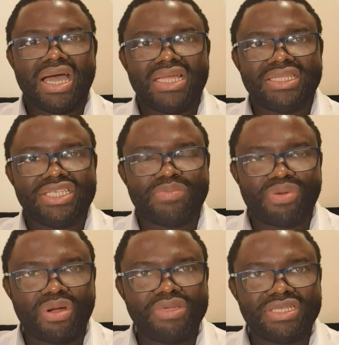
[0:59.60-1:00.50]
and His
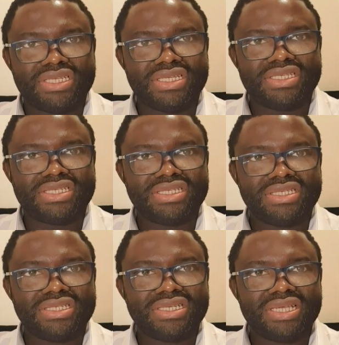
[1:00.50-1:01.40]
promises
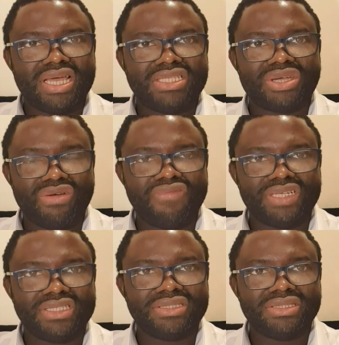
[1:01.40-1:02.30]
and
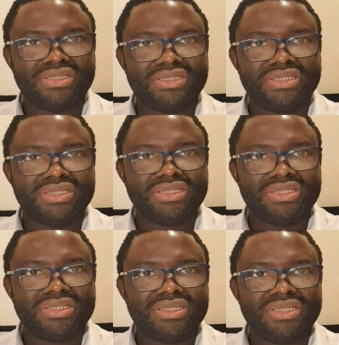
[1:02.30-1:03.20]
covenant
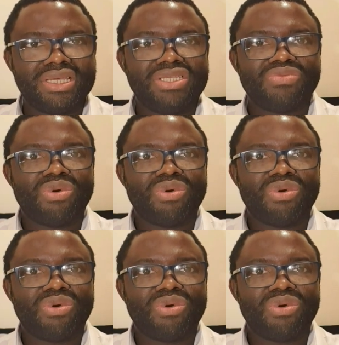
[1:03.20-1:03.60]
is